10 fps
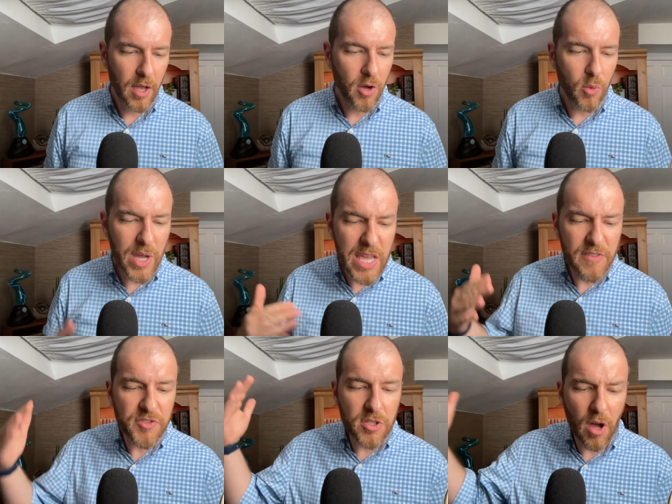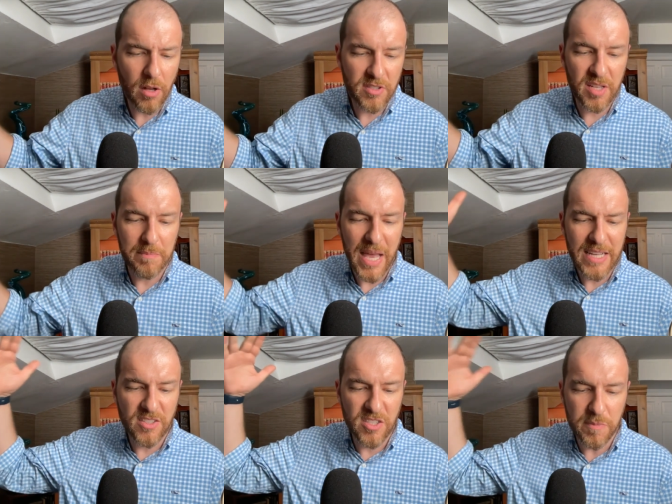We've got to
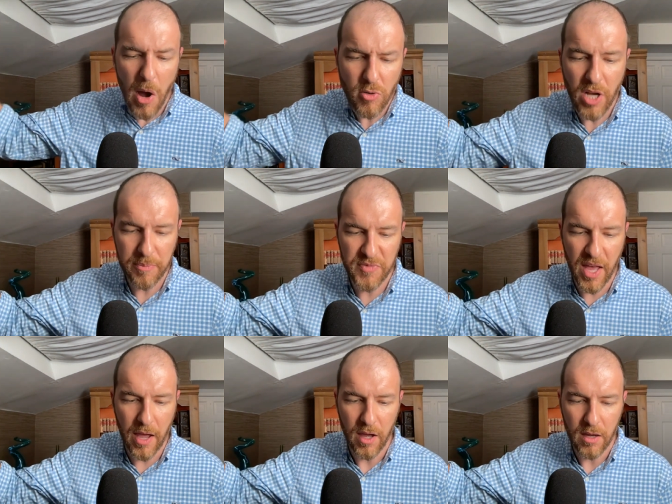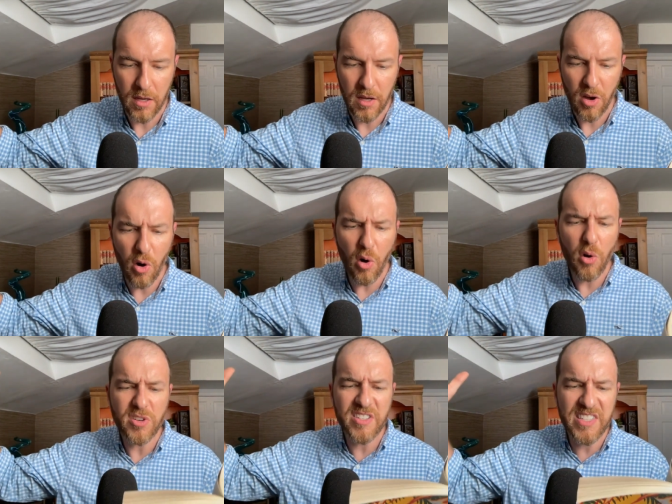make smoke up there,
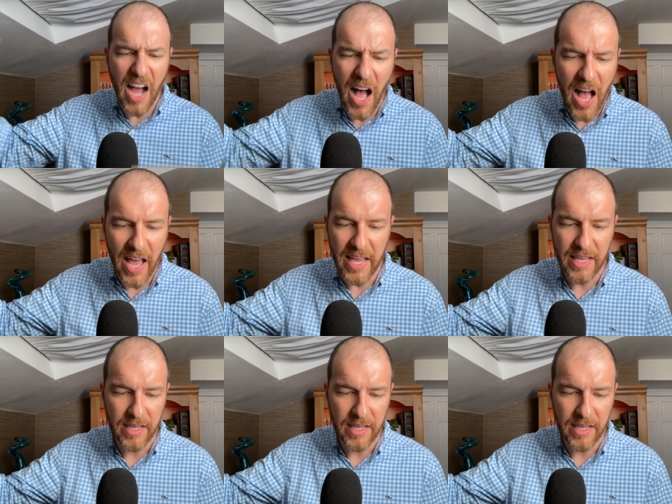or die.